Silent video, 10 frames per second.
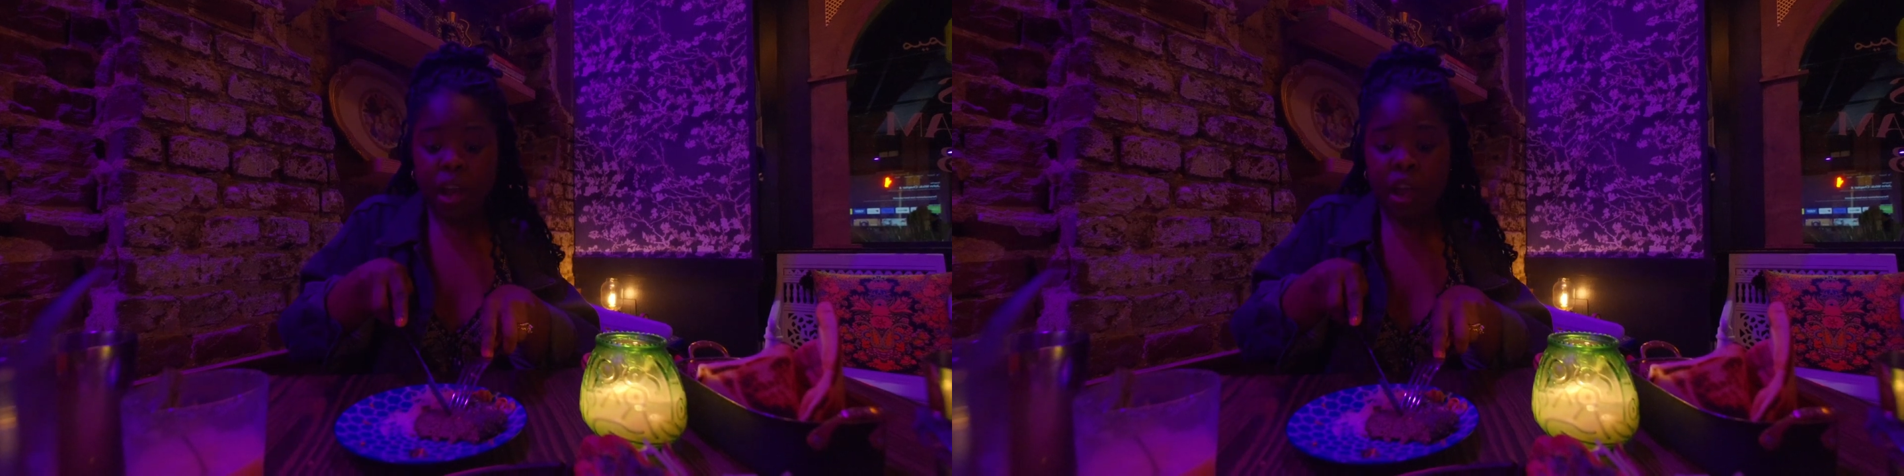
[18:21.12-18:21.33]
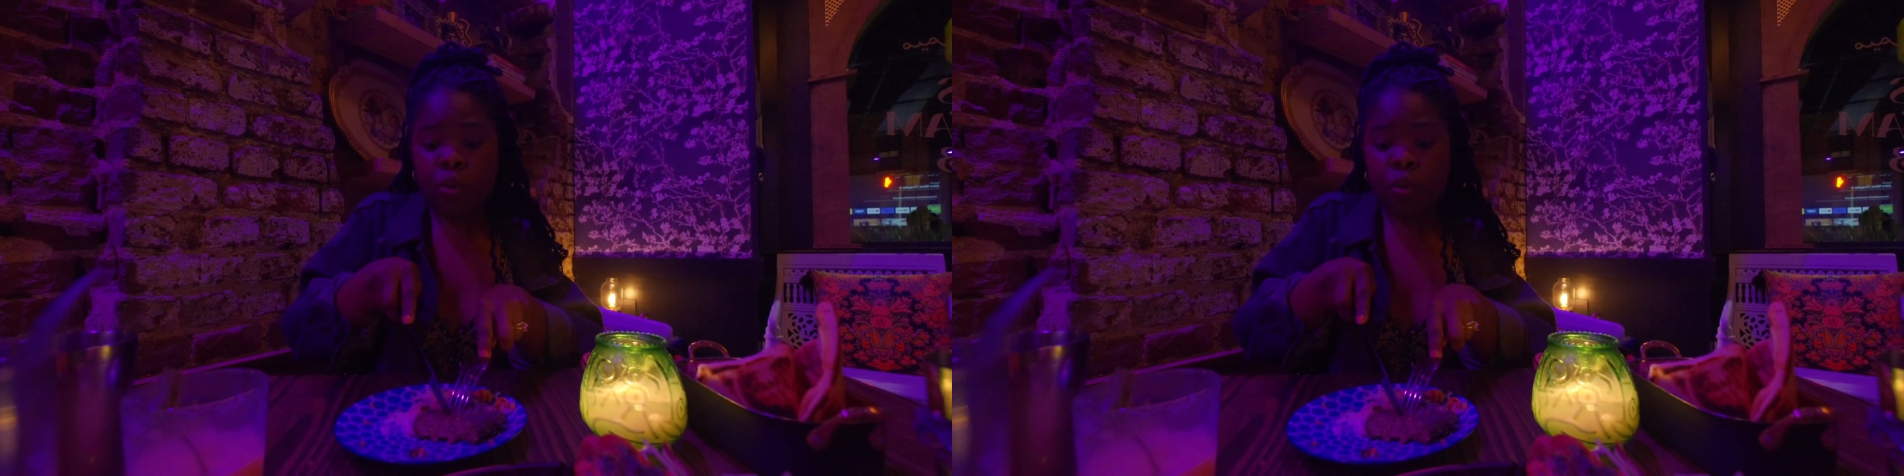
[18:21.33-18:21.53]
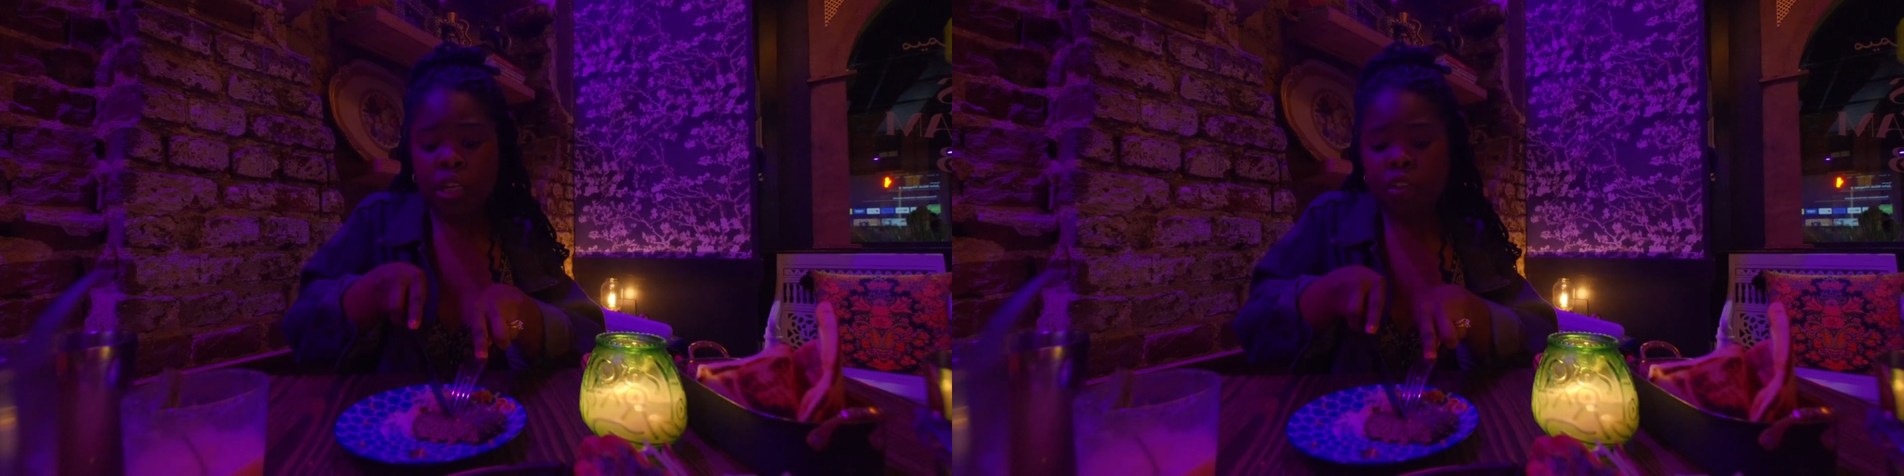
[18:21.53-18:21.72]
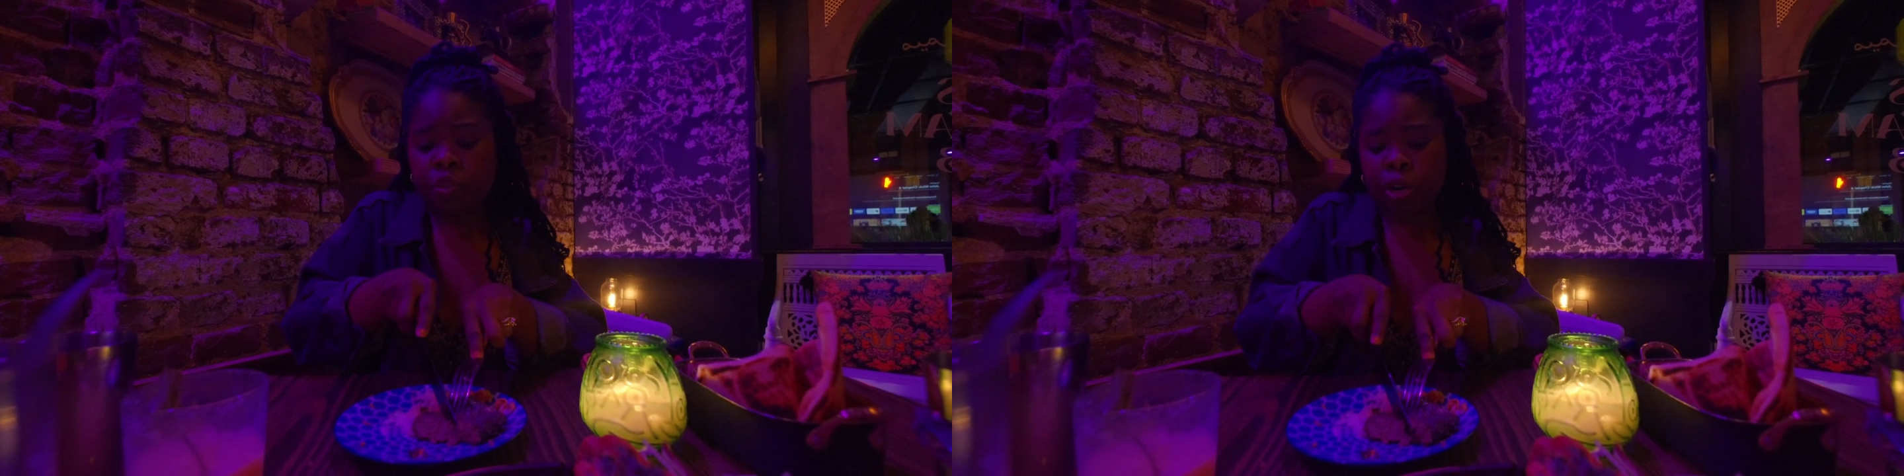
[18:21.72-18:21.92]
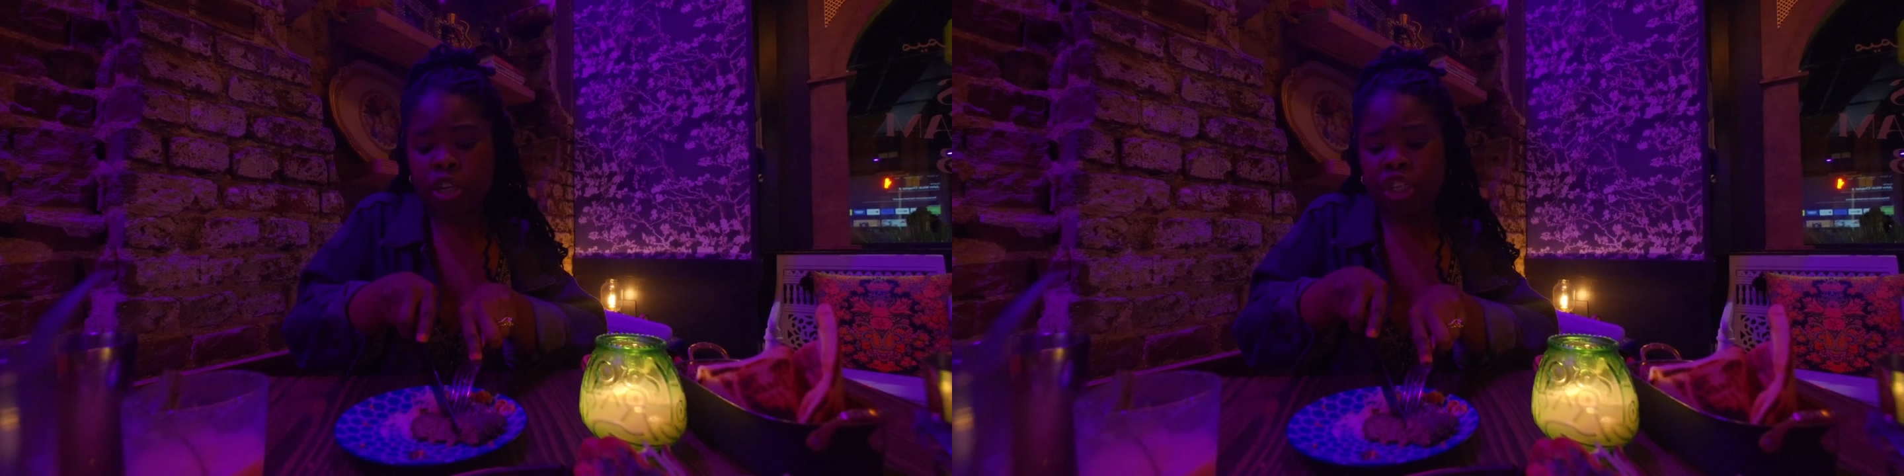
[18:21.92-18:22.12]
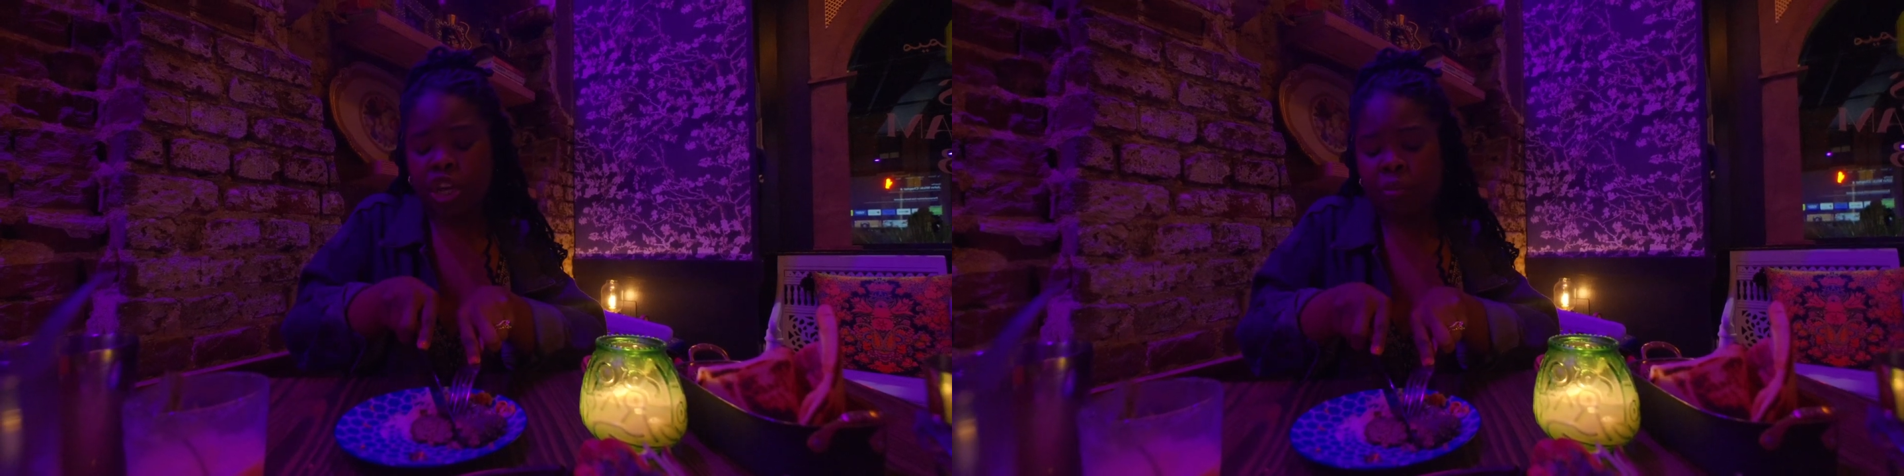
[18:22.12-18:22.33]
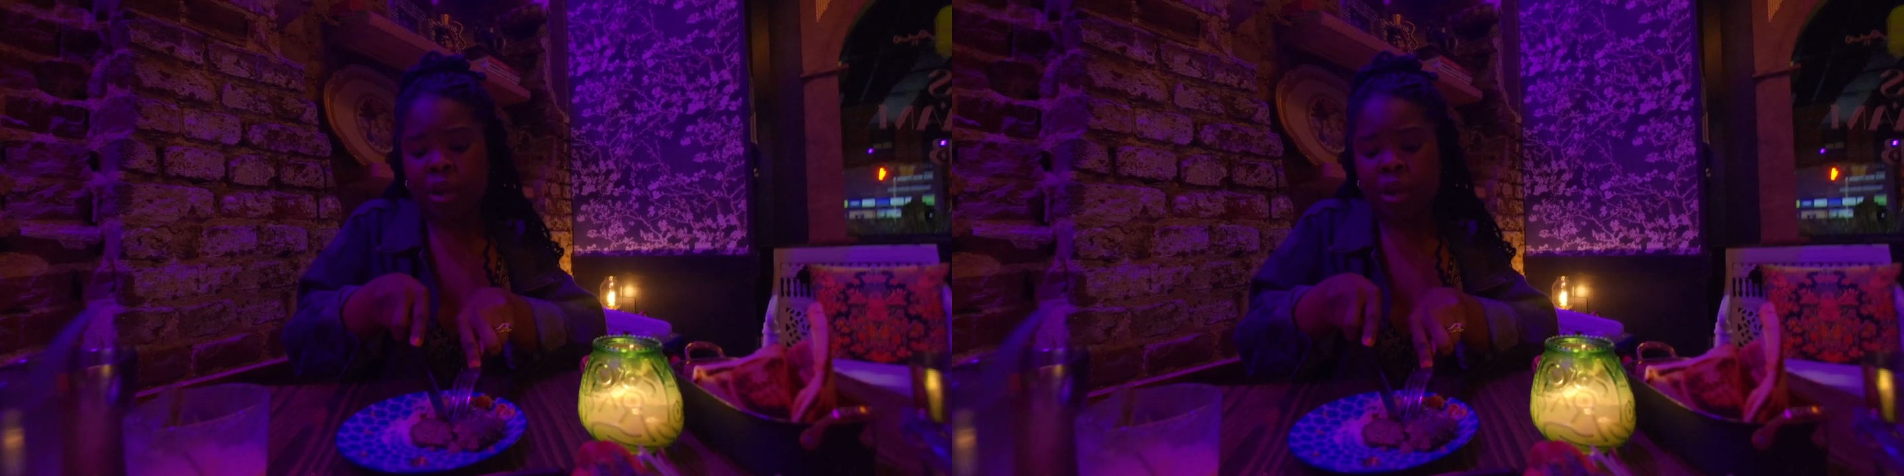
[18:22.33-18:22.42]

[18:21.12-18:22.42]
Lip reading: Everyone loves butter chicken,